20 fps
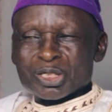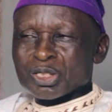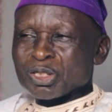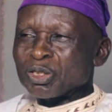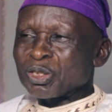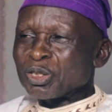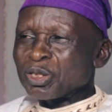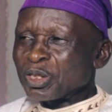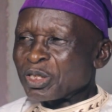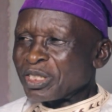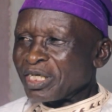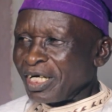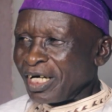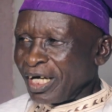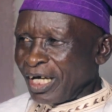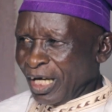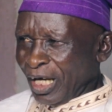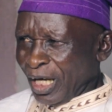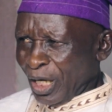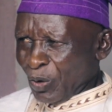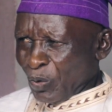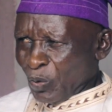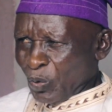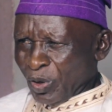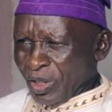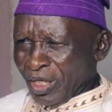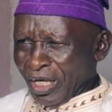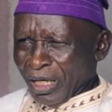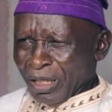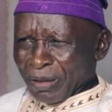So I
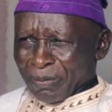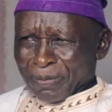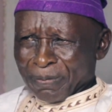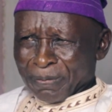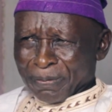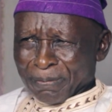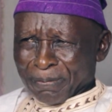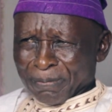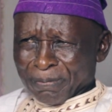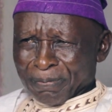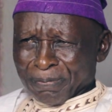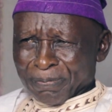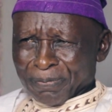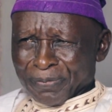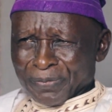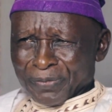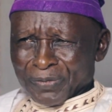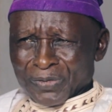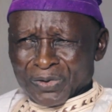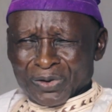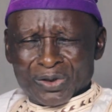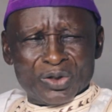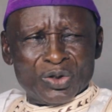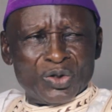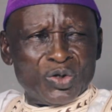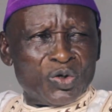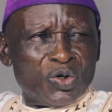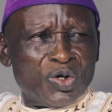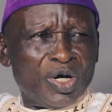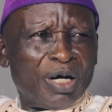couldn't have
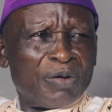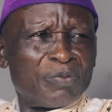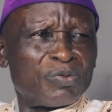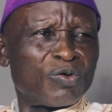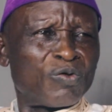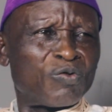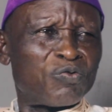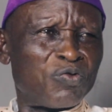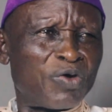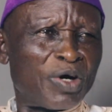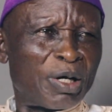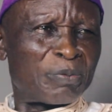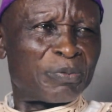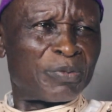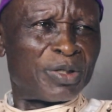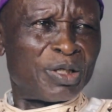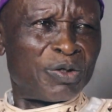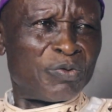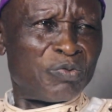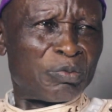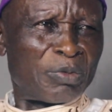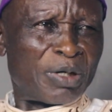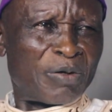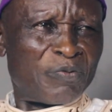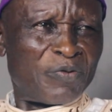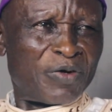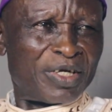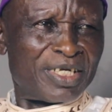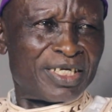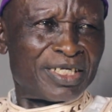known how to farm if my
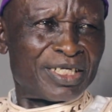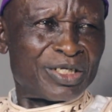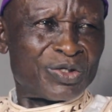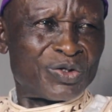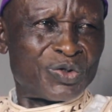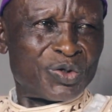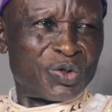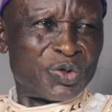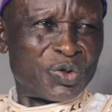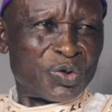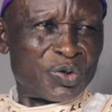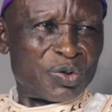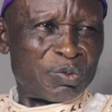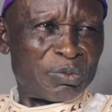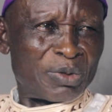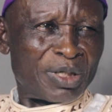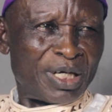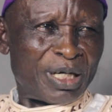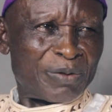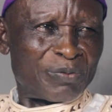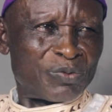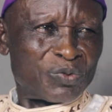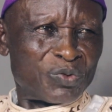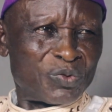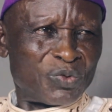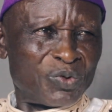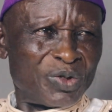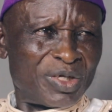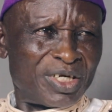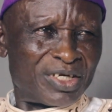father did not taught me how to
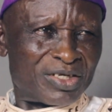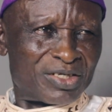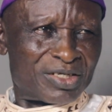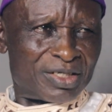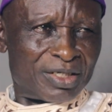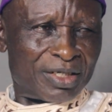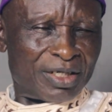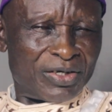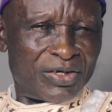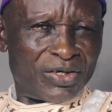do it.